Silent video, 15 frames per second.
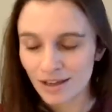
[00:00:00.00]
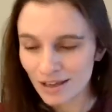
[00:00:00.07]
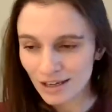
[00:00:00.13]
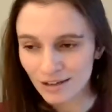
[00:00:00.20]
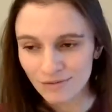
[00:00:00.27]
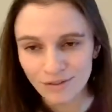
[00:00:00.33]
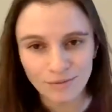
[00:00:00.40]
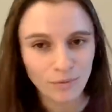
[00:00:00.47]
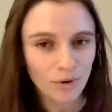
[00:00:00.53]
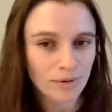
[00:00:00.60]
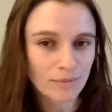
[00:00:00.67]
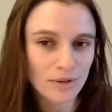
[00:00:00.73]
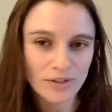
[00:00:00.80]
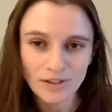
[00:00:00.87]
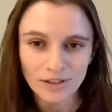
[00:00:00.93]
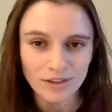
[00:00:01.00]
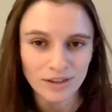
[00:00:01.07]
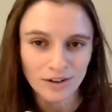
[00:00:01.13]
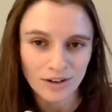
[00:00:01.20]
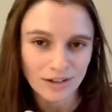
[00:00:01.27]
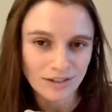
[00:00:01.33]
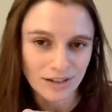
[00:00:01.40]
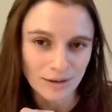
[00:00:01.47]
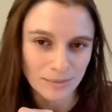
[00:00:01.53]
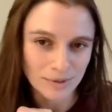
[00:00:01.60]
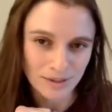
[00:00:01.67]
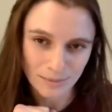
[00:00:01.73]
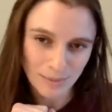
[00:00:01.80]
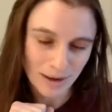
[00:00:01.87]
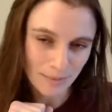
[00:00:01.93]
even more music theory
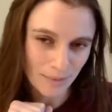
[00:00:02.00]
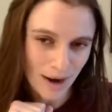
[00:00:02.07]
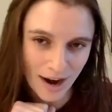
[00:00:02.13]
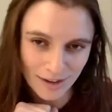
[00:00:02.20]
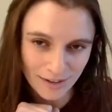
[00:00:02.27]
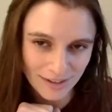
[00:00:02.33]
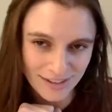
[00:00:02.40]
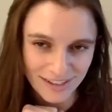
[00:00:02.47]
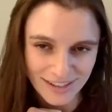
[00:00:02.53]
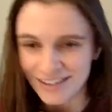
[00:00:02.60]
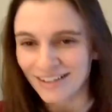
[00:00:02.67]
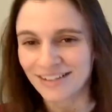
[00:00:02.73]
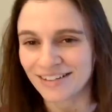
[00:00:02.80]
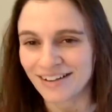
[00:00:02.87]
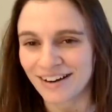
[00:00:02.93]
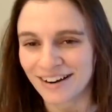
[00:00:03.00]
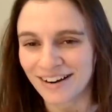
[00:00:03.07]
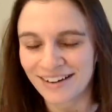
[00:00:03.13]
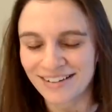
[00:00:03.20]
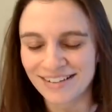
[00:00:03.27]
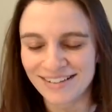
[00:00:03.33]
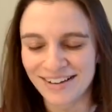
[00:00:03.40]
tips to make practicing easier.